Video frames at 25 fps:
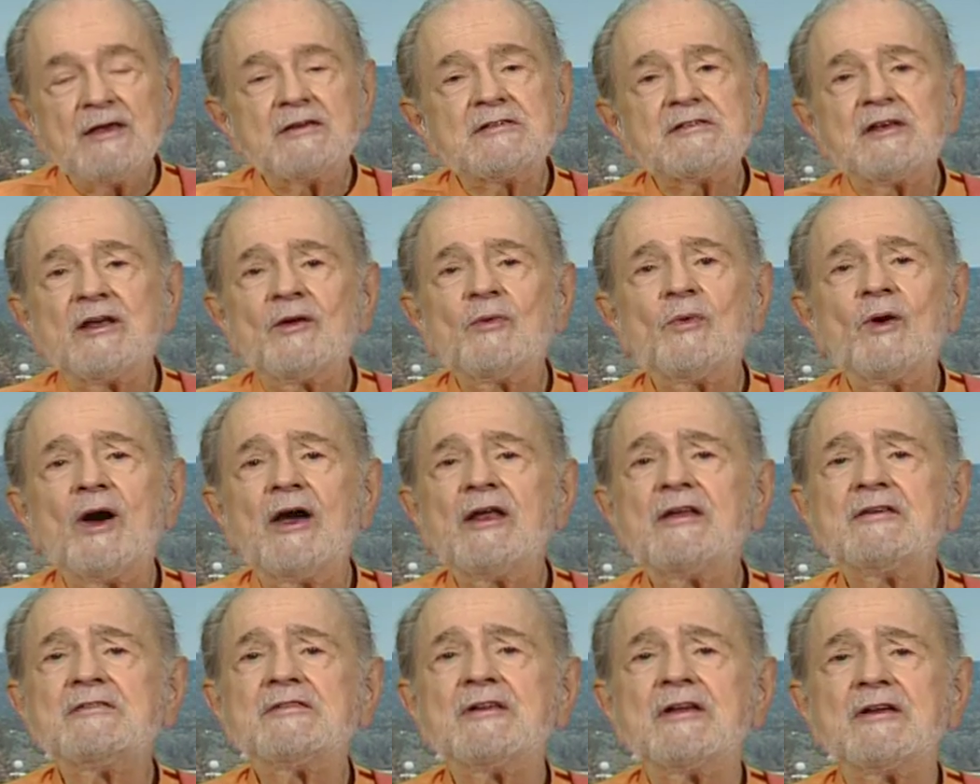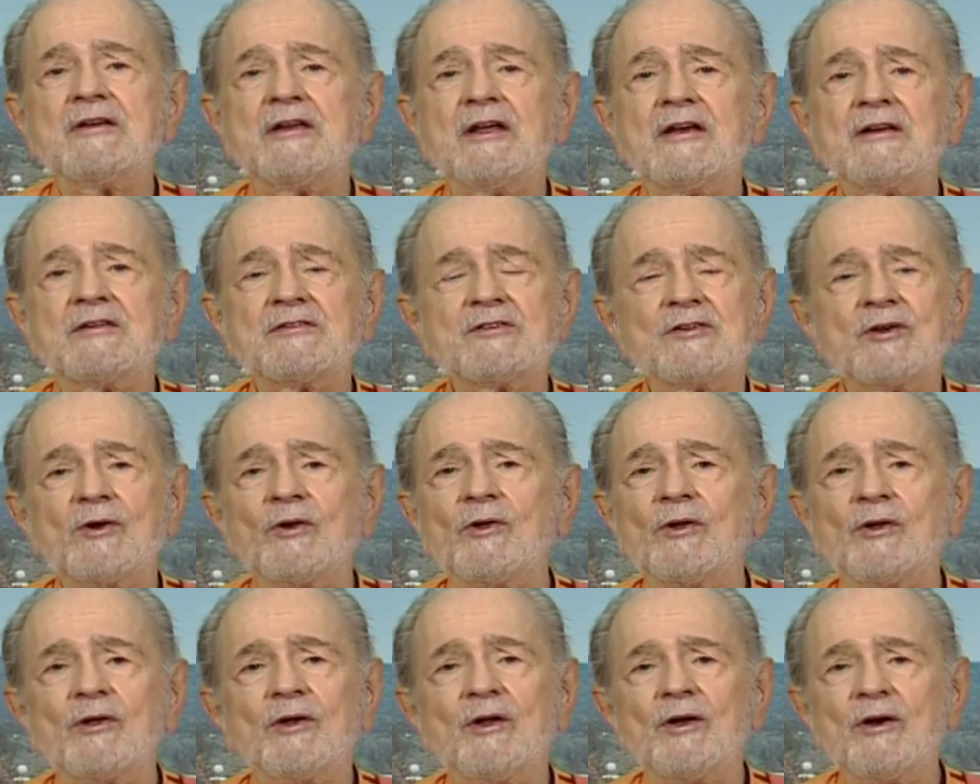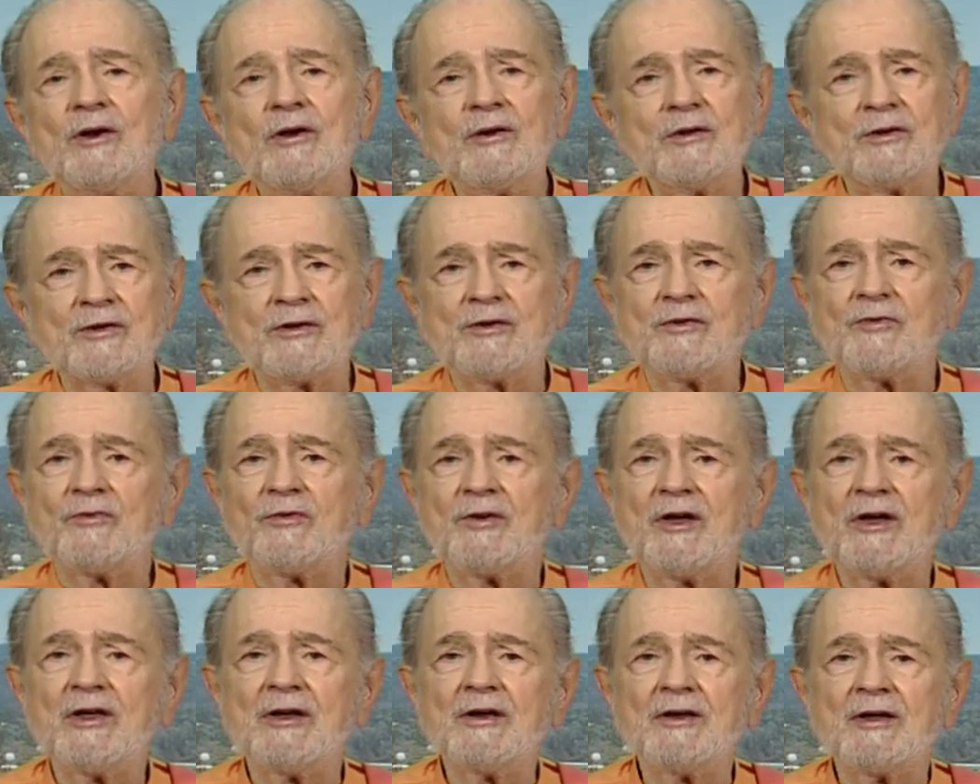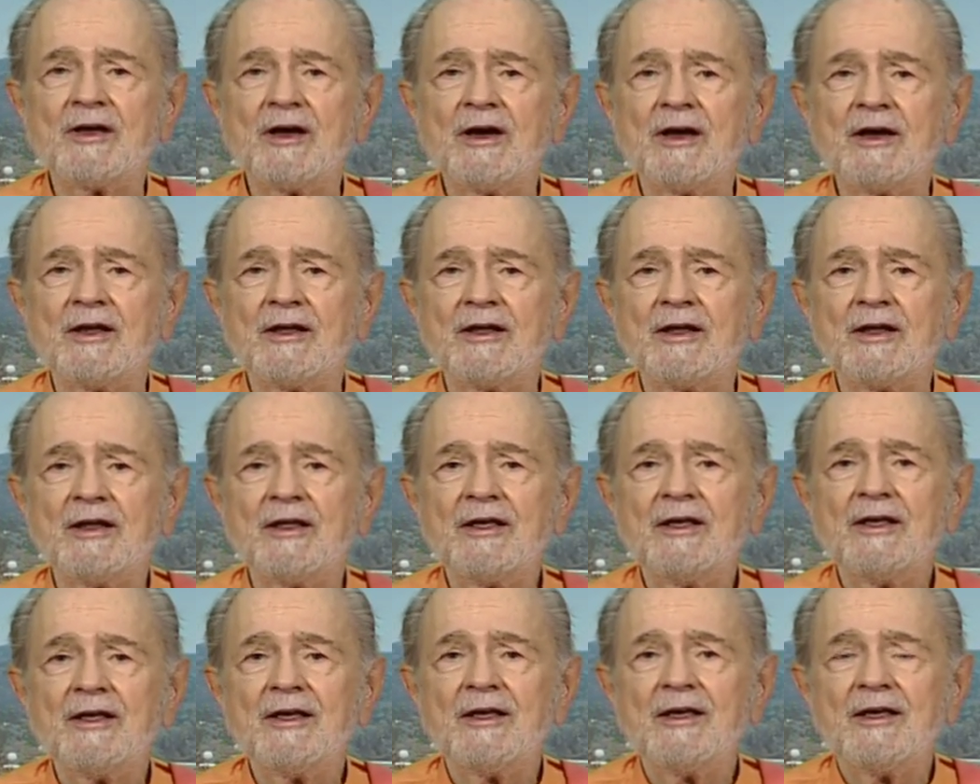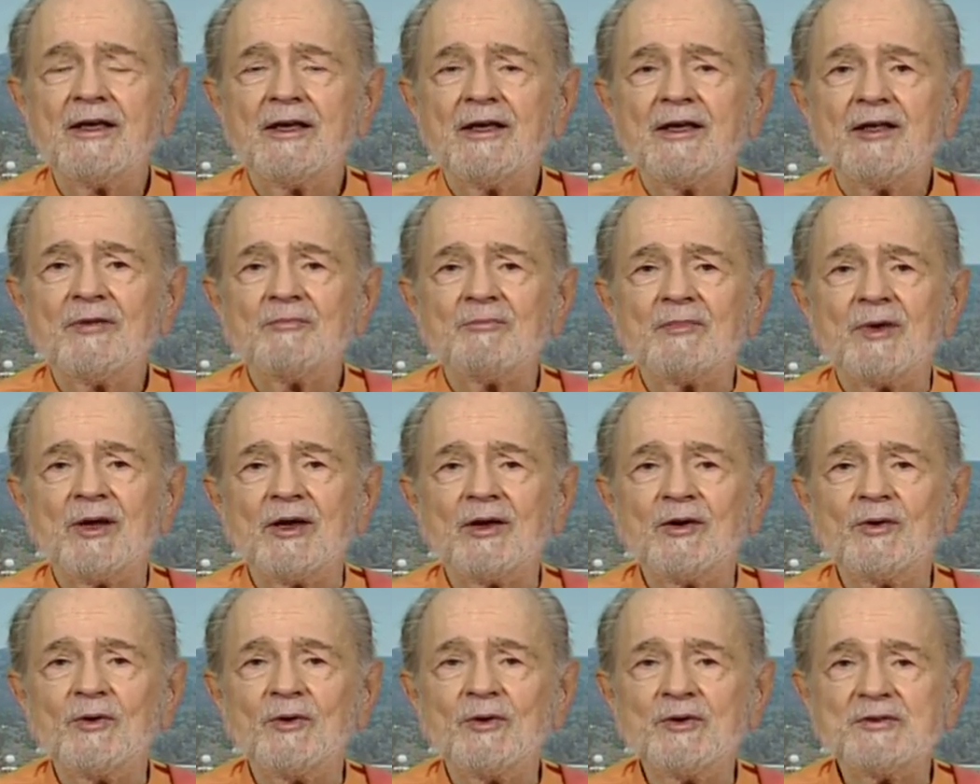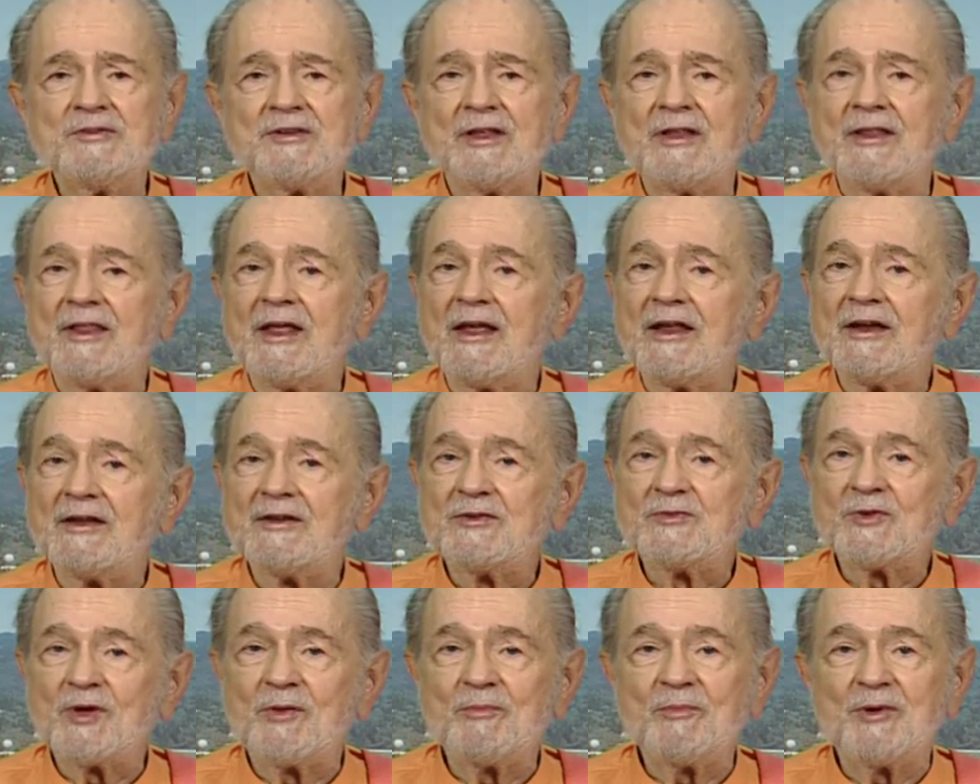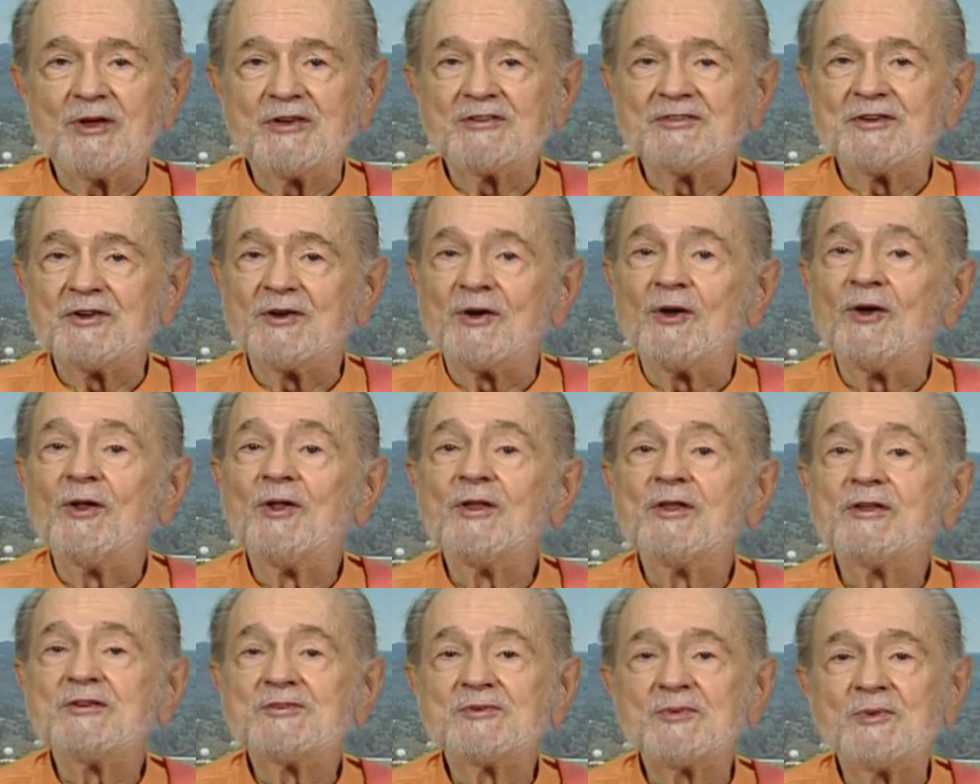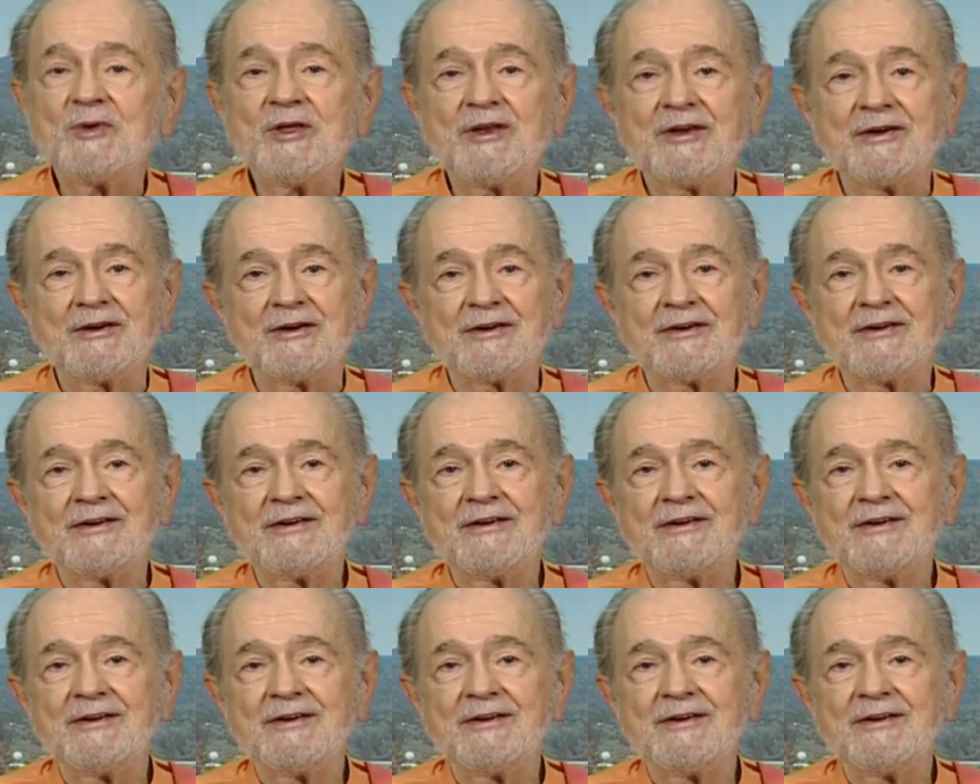said, "Why does it take so long to find God?" My guru said, "That is what makes it all the sweeter